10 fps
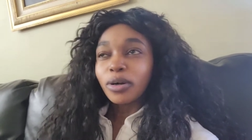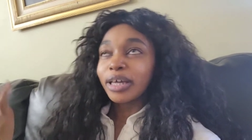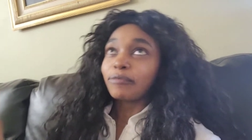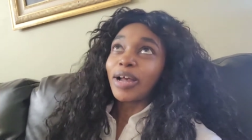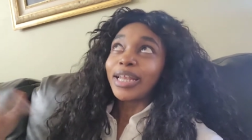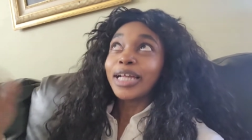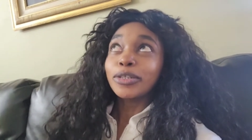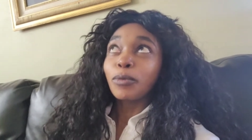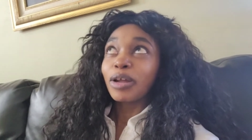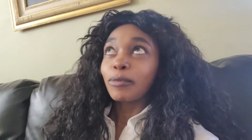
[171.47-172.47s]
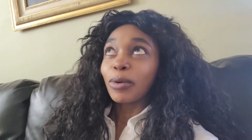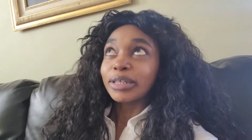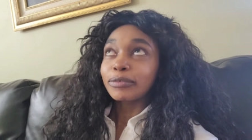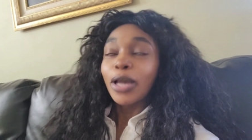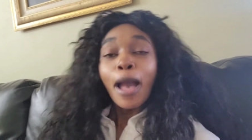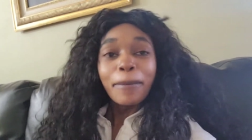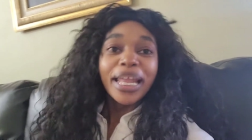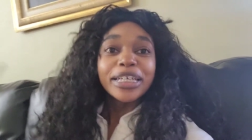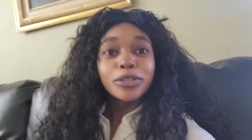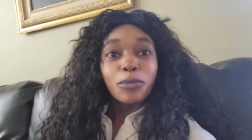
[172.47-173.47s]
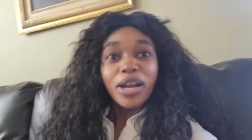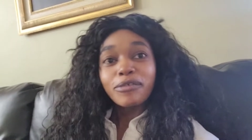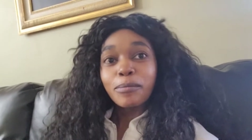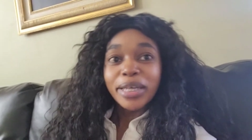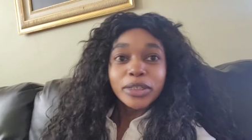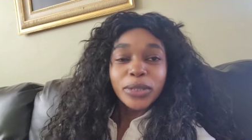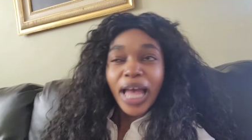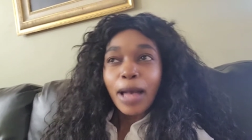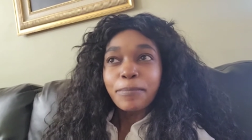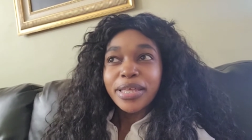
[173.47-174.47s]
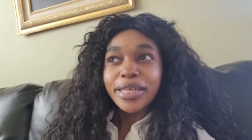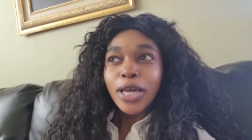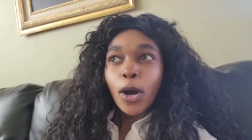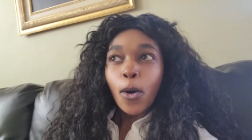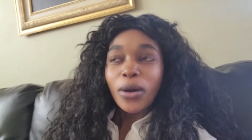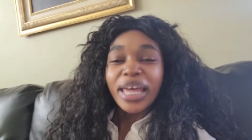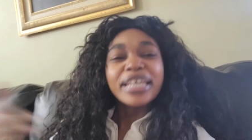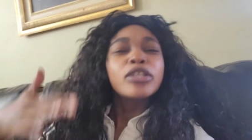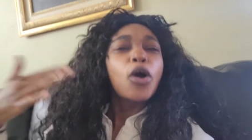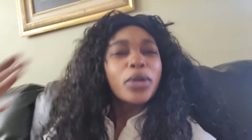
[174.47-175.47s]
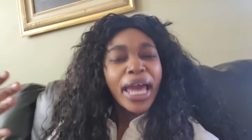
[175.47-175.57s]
Okay, fine, not do whatever works for you, but like do whatever makes you happy or like you know,